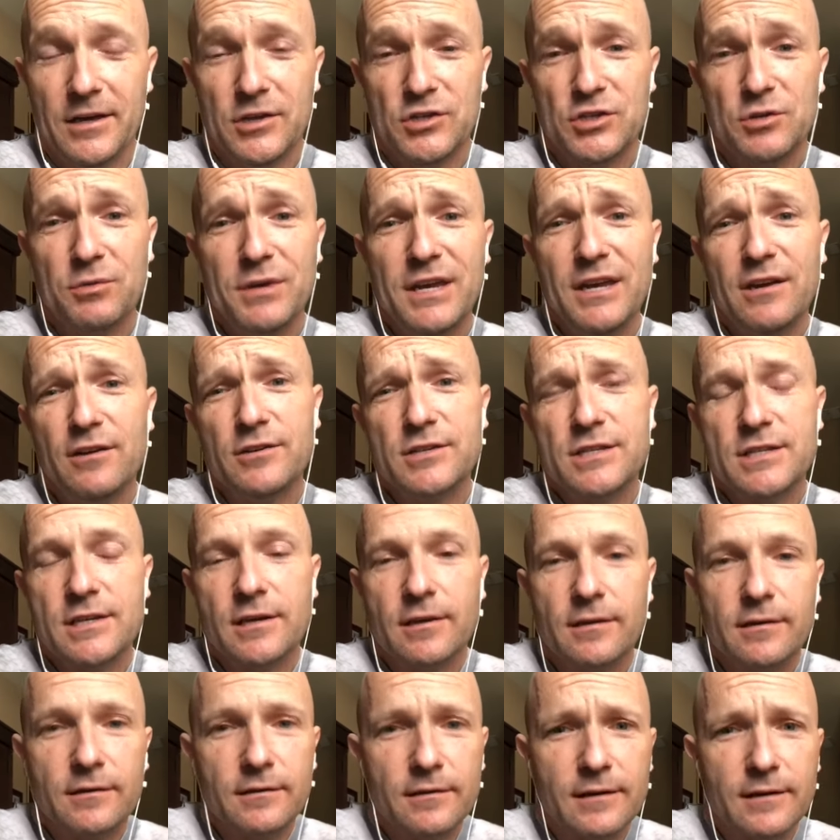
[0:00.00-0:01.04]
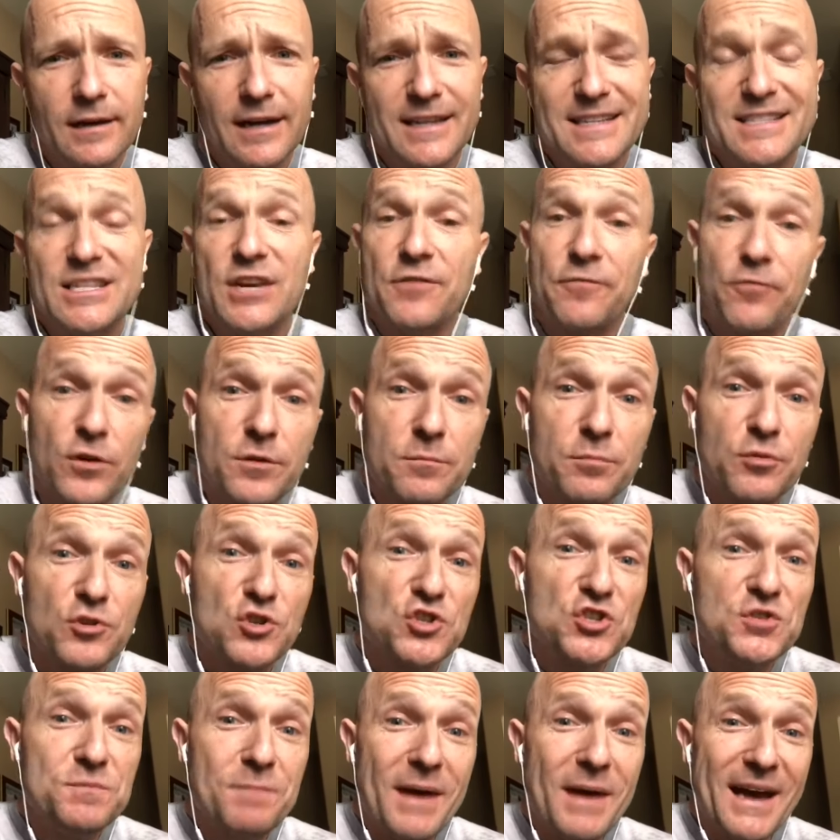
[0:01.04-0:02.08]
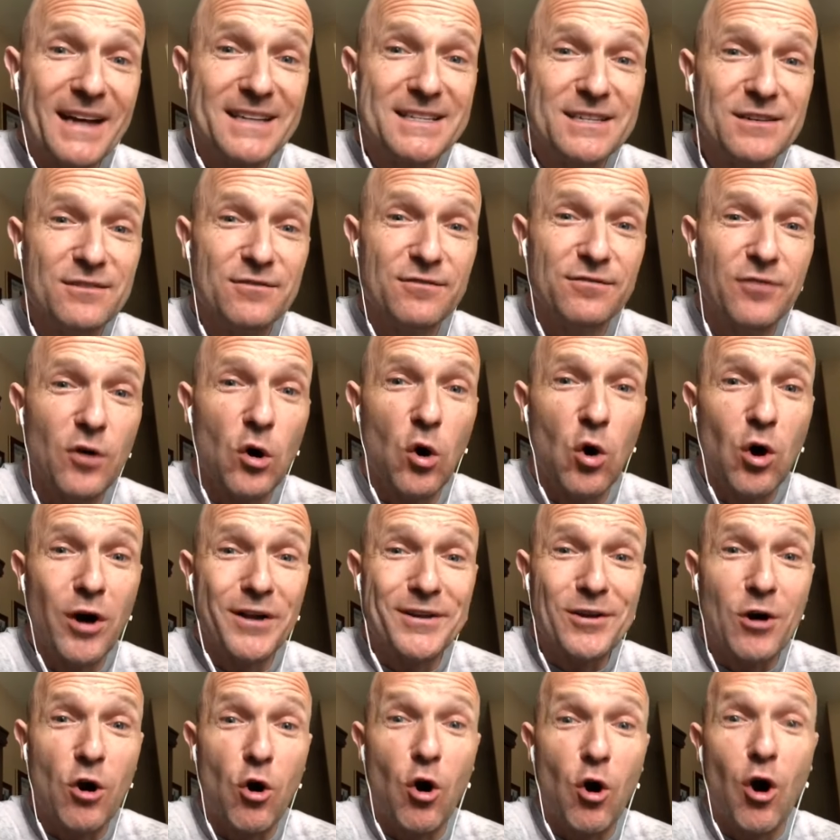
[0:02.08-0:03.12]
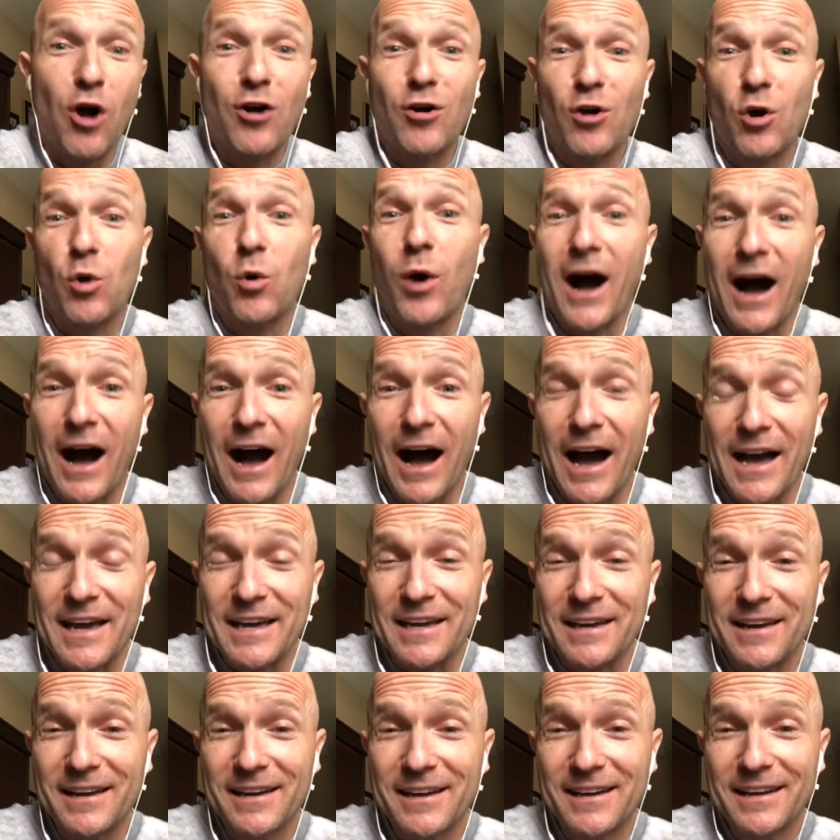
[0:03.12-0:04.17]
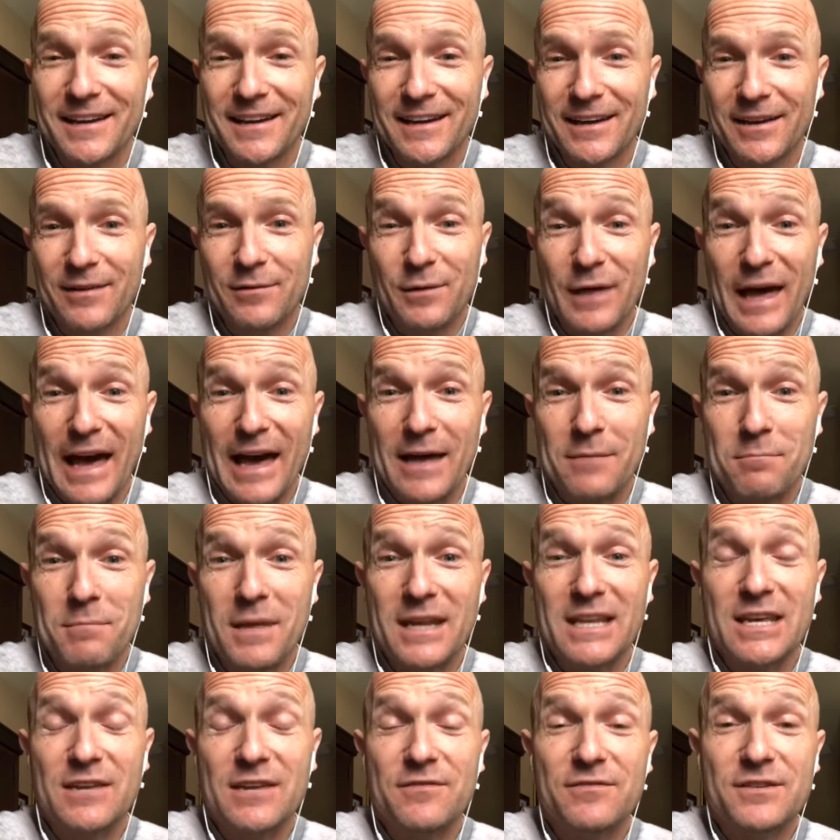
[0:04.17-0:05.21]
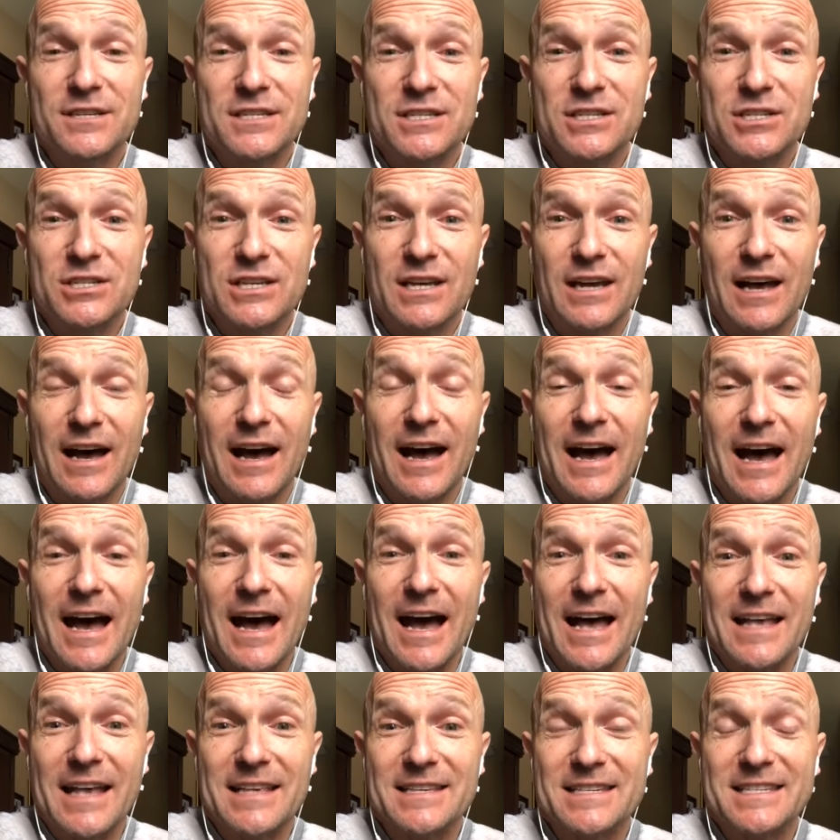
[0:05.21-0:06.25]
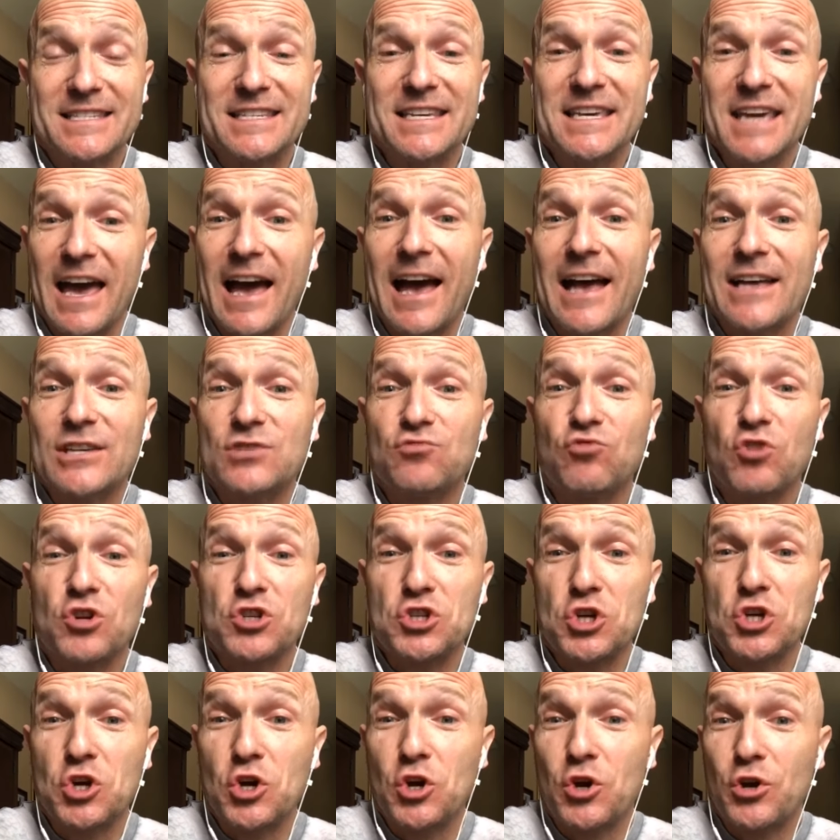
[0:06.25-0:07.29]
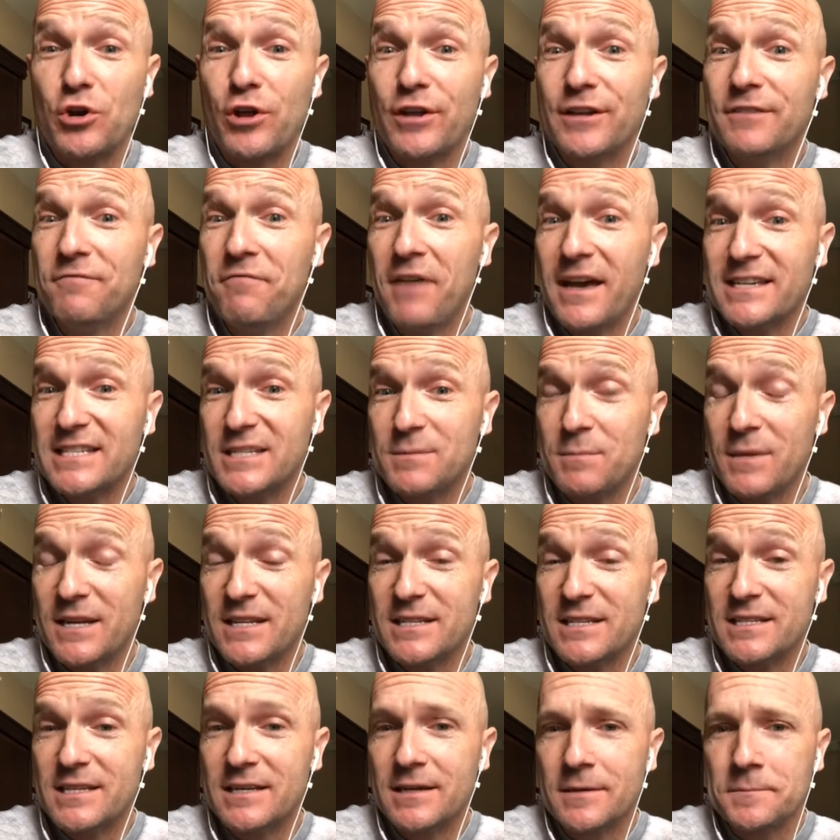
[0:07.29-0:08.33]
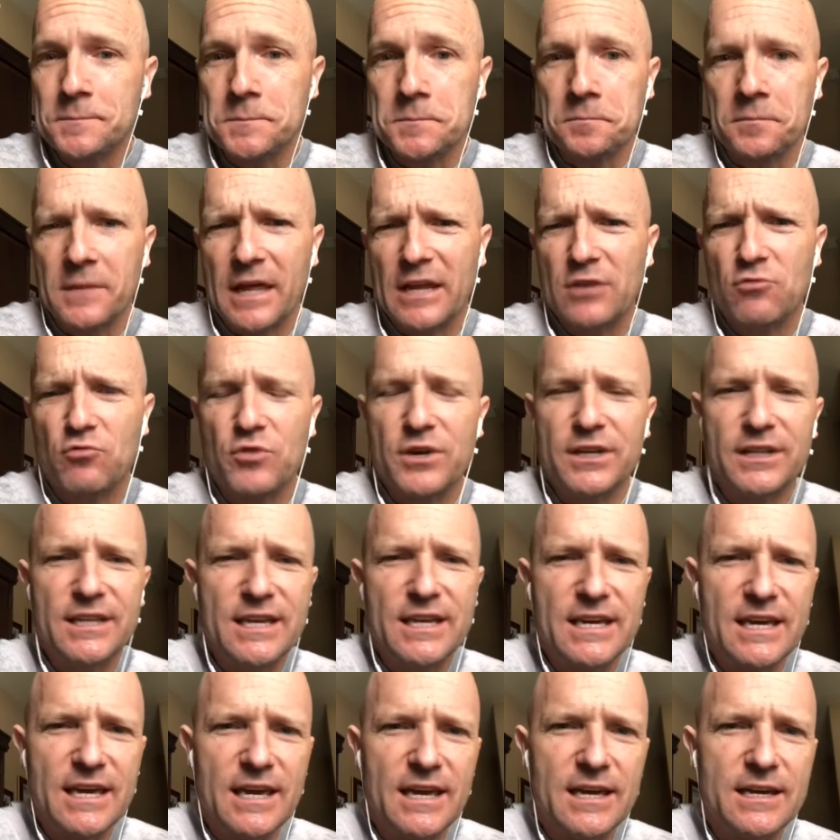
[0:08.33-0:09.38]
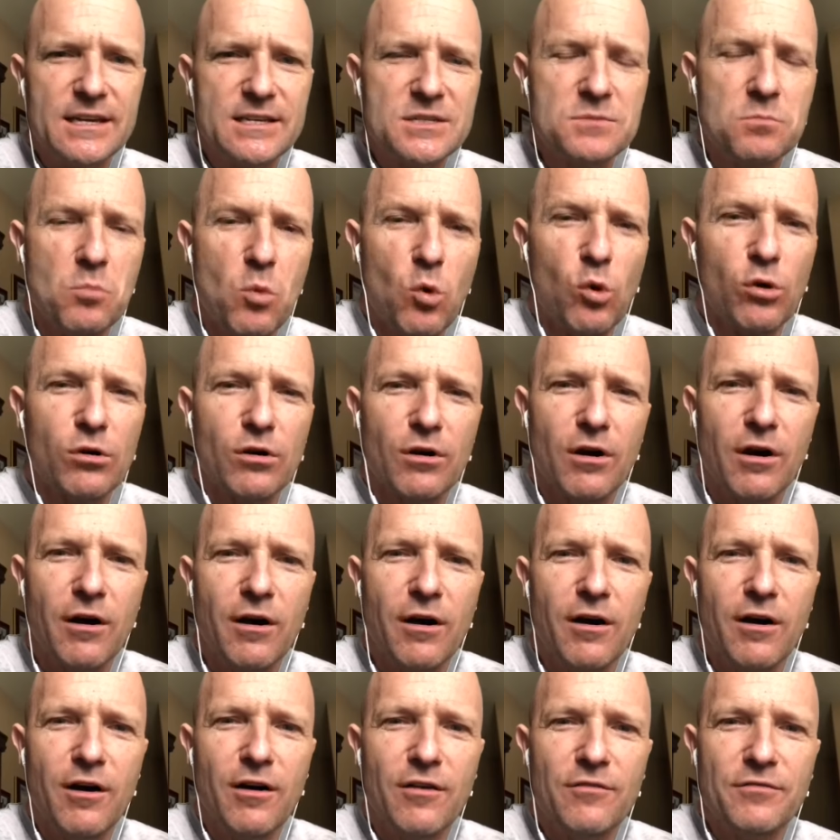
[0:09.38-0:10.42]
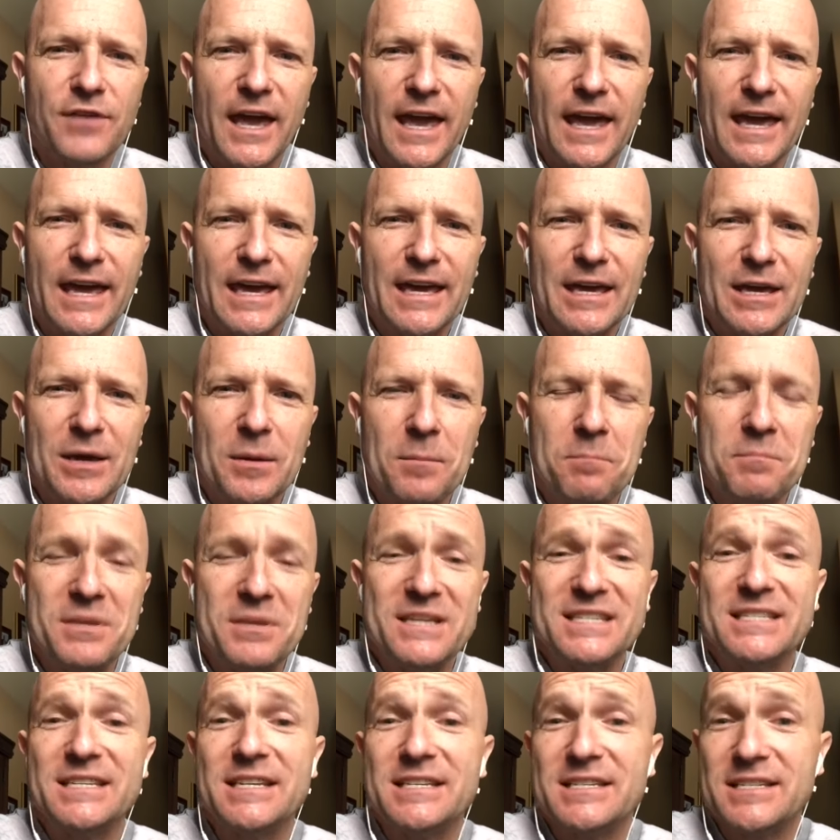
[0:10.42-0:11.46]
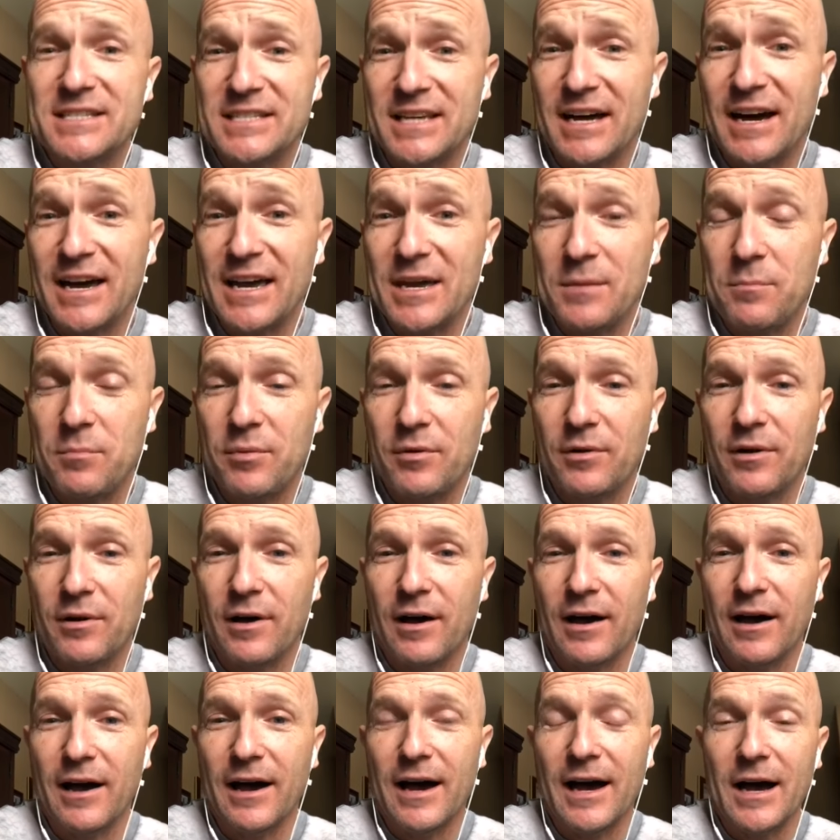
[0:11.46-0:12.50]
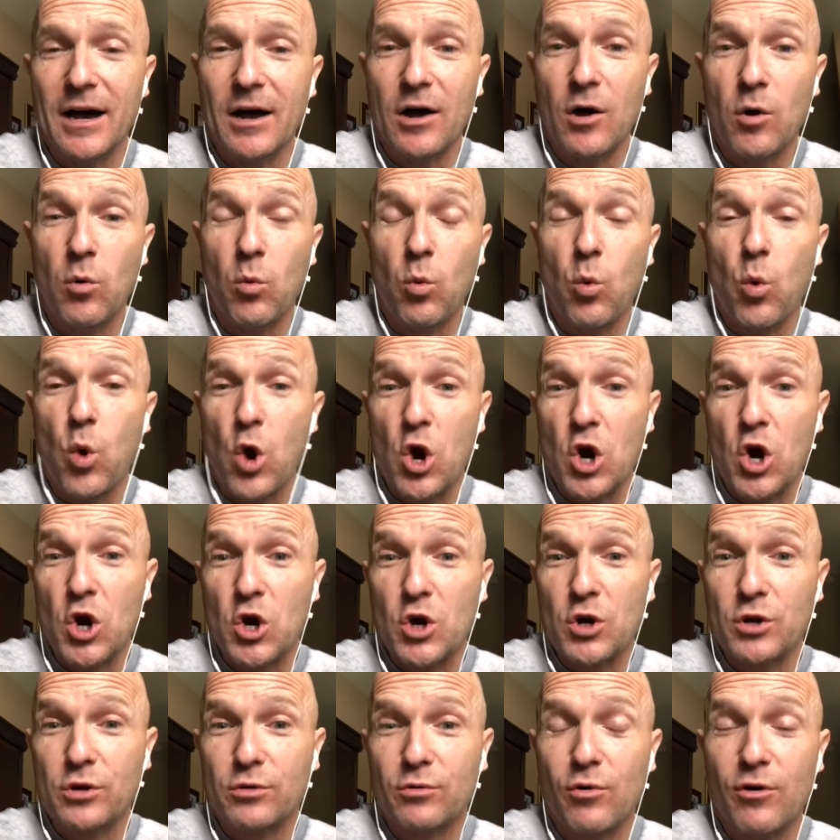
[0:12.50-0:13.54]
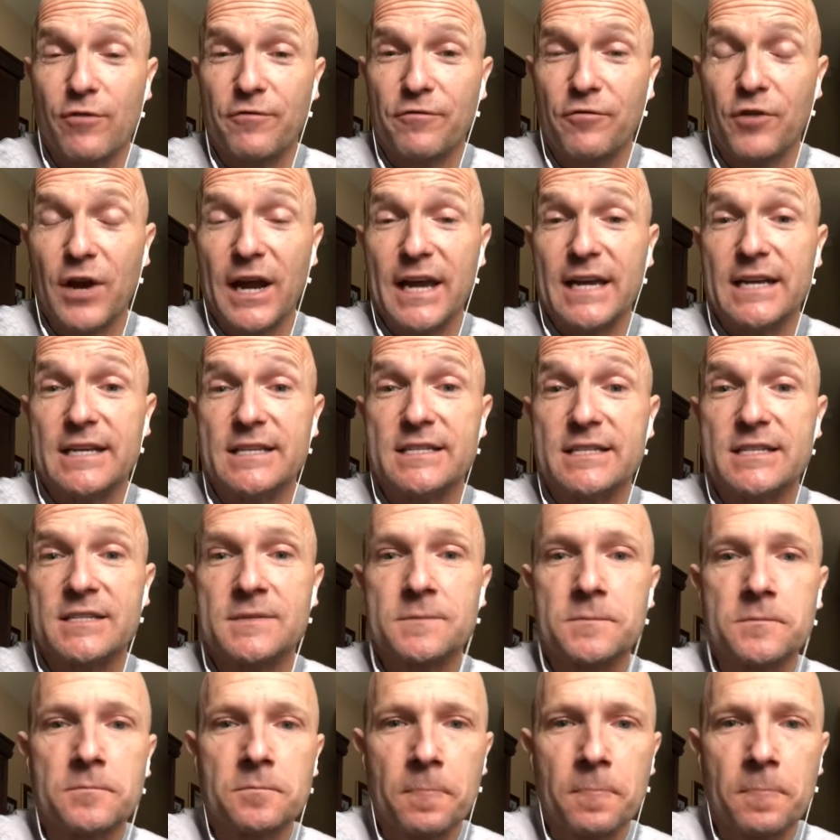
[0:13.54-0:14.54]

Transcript: So here's a different perspective on ROI that many of us uh, see as return on investment. And it really is more of a business type uh, word or phrase.